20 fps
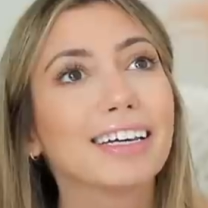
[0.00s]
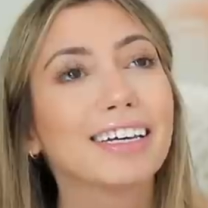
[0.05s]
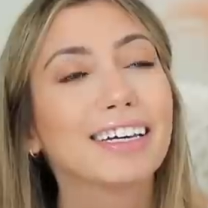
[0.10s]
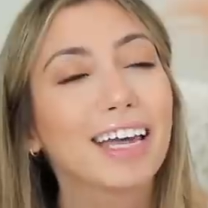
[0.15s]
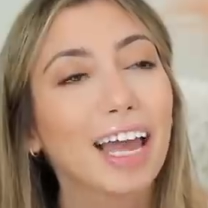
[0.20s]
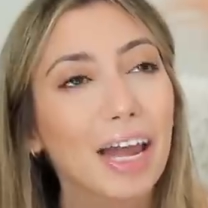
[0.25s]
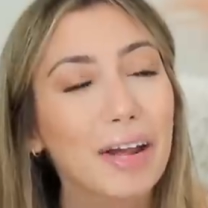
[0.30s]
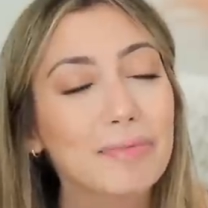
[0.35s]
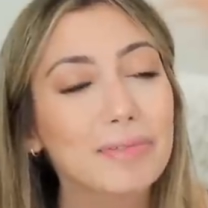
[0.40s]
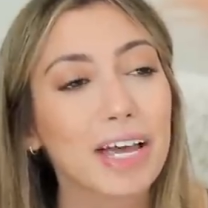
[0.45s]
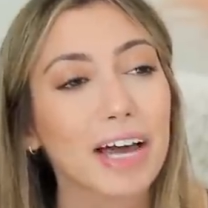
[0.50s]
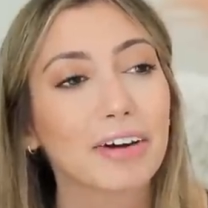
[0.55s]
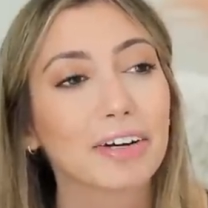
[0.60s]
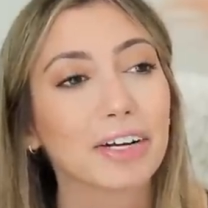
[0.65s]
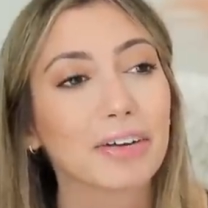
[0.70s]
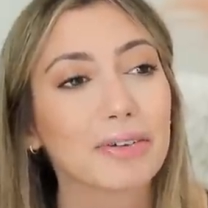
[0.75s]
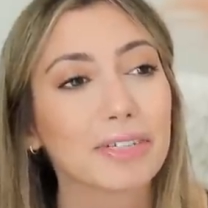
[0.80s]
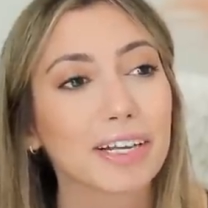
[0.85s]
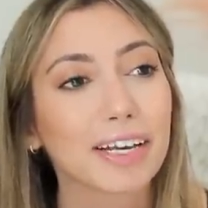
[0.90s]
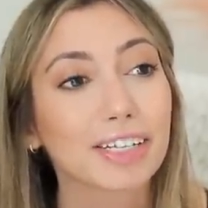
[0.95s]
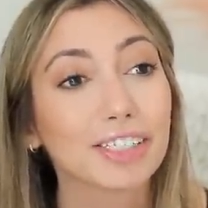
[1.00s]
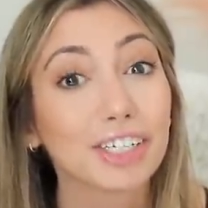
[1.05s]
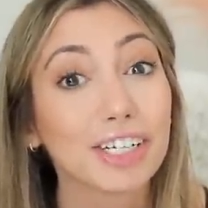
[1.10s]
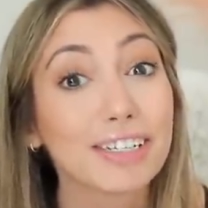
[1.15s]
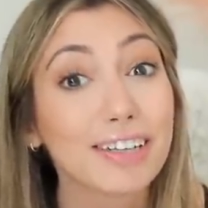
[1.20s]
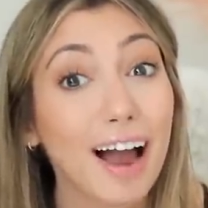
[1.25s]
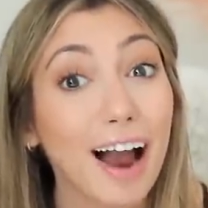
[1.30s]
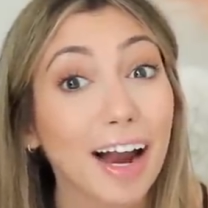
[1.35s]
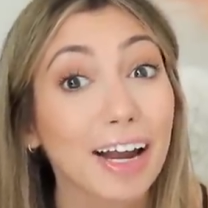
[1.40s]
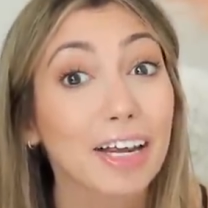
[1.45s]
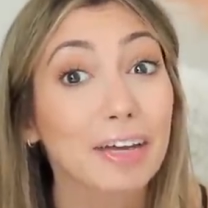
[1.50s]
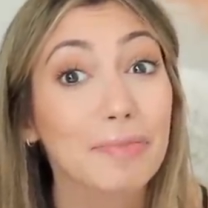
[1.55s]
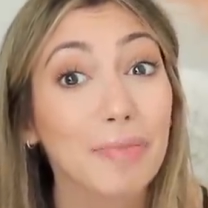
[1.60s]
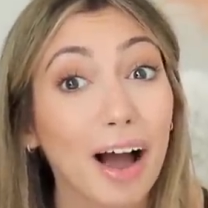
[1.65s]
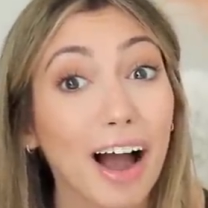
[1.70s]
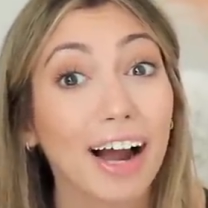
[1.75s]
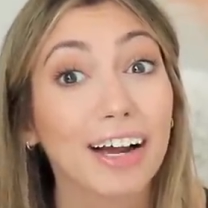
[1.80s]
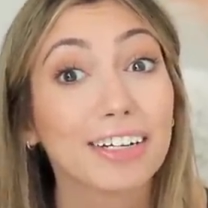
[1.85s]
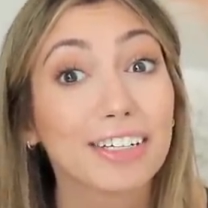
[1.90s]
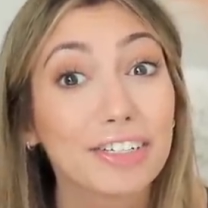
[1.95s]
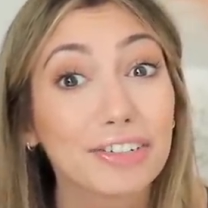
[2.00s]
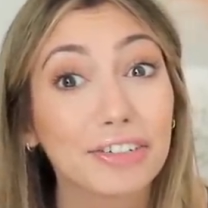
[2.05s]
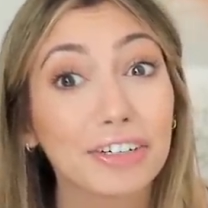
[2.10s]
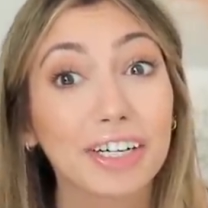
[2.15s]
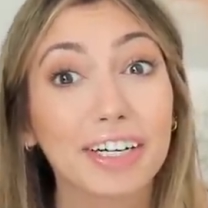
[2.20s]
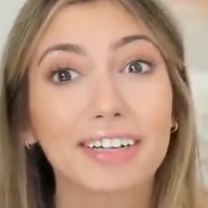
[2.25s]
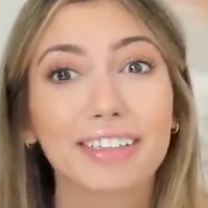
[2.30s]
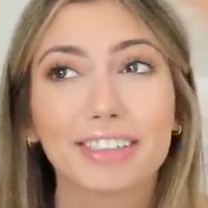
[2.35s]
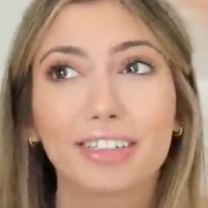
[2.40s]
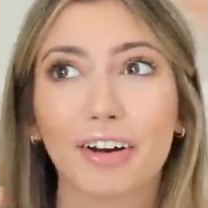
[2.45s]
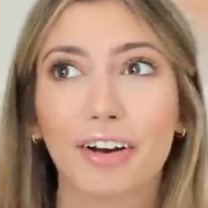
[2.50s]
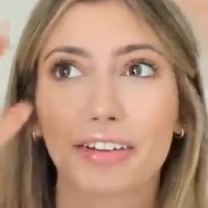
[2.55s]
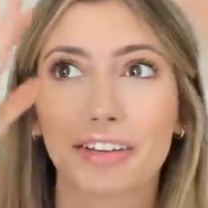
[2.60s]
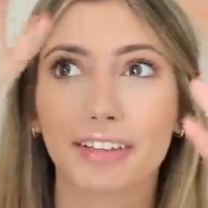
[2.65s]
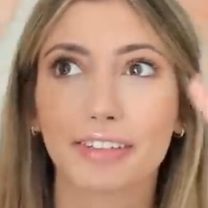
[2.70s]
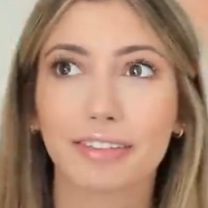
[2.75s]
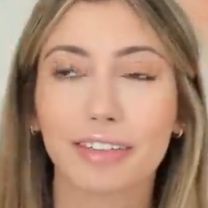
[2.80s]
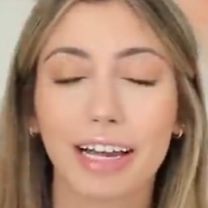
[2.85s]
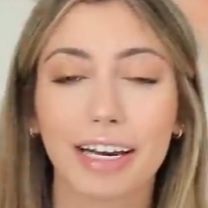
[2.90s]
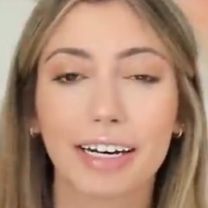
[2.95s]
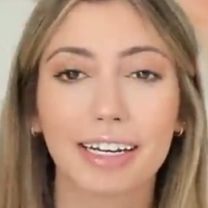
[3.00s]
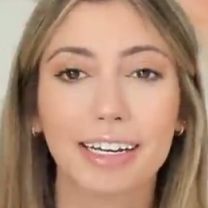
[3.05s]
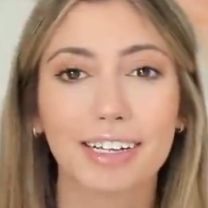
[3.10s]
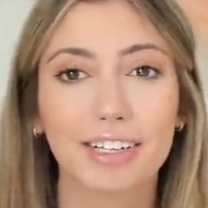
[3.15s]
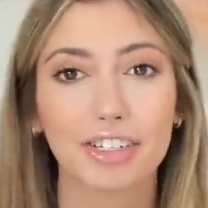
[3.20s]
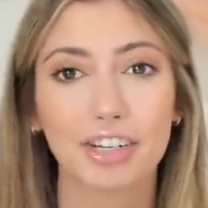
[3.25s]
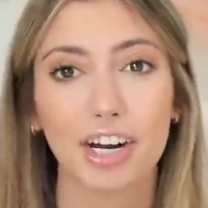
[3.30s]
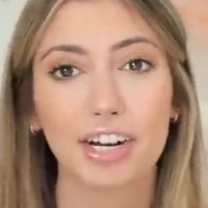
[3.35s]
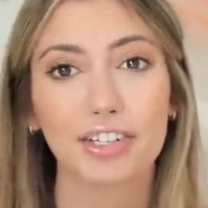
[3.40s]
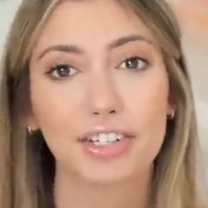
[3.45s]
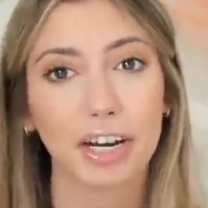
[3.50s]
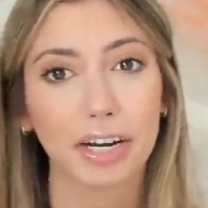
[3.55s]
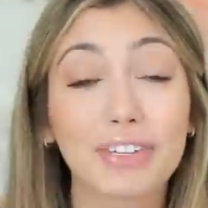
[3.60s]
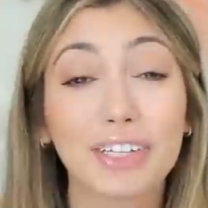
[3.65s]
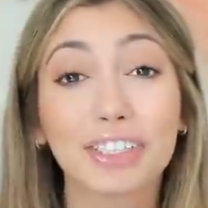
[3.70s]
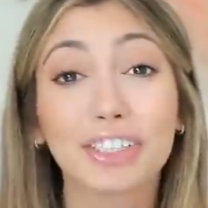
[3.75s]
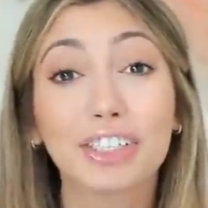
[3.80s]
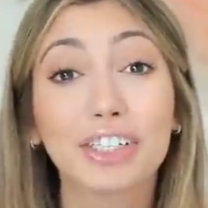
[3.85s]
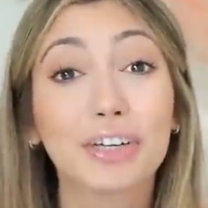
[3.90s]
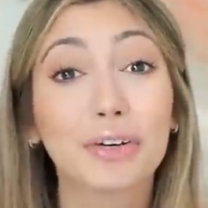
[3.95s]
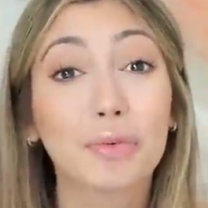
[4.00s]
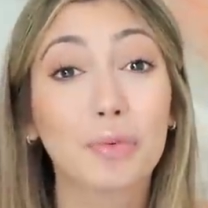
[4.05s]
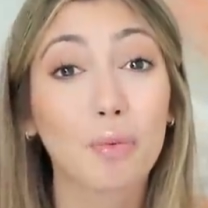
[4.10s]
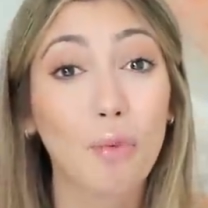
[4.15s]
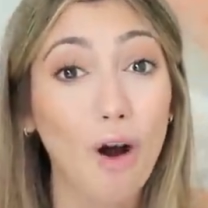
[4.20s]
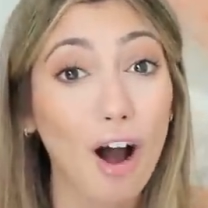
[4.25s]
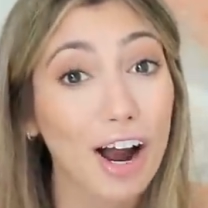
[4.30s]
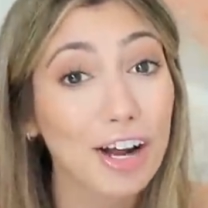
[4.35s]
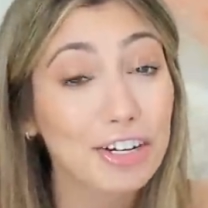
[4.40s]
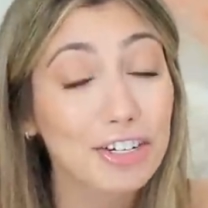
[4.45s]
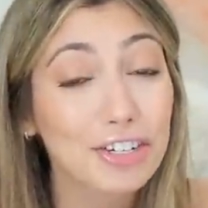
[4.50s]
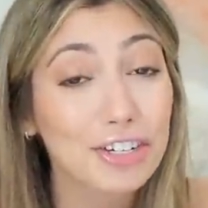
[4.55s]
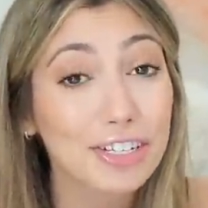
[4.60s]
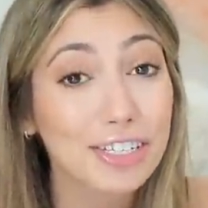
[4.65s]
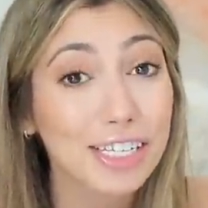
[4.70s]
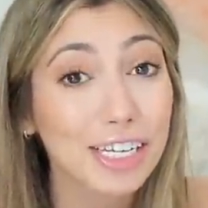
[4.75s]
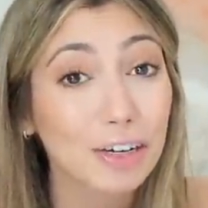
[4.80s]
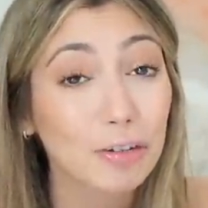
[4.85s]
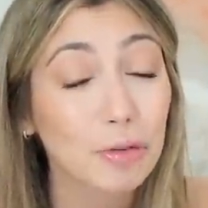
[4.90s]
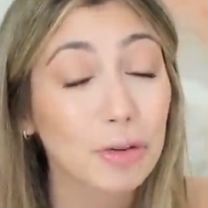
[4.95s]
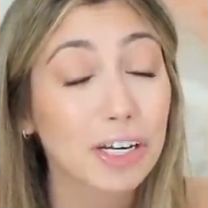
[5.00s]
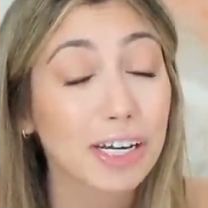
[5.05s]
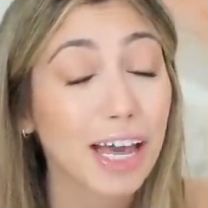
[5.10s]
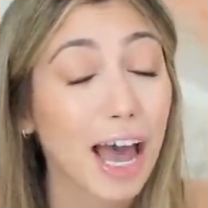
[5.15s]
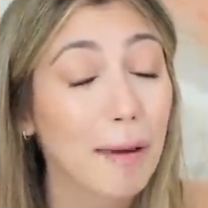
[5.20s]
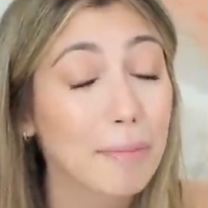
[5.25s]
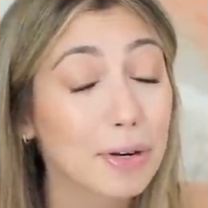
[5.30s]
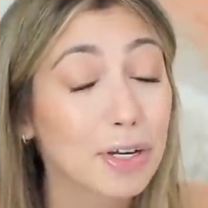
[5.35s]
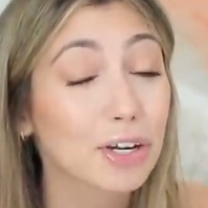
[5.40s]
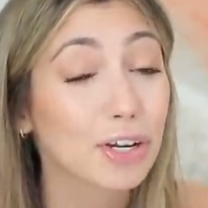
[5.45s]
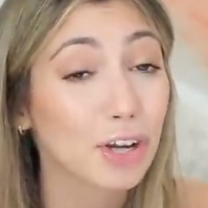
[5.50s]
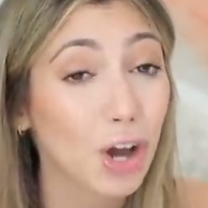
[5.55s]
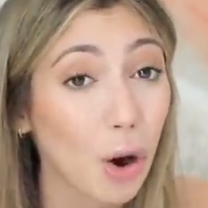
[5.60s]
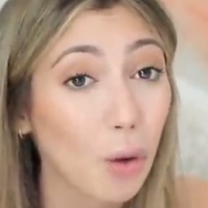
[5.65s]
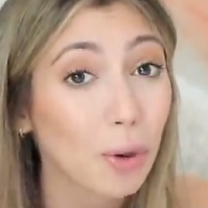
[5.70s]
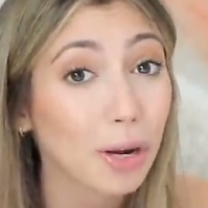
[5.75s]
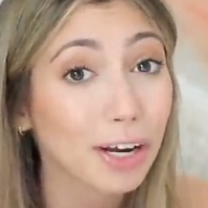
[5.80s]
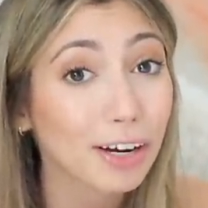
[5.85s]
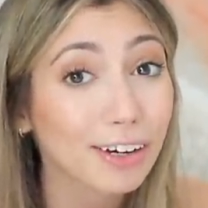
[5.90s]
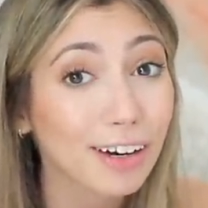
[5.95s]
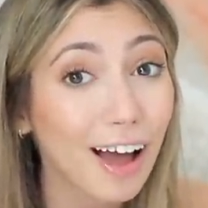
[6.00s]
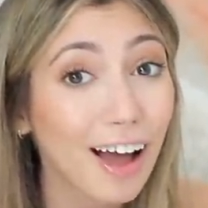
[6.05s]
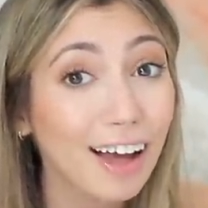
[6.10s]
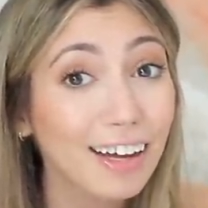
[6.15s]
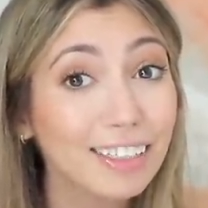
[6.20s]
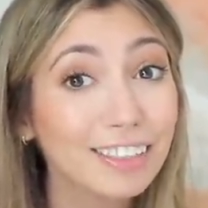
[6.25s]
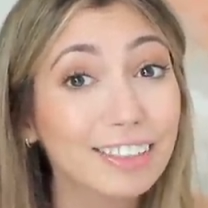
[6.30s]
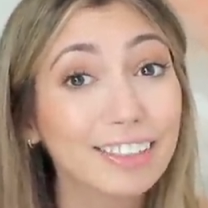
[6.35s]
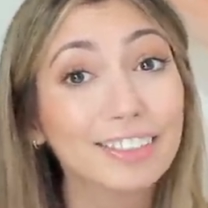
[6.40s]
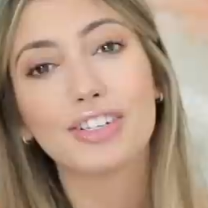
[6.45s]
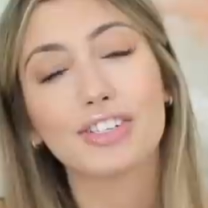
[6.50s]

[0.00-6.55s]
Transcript: he came down, he was like, she's hiding behind a tree. Sorry, the lighting is changing. That she could watch to see if we kept going or not.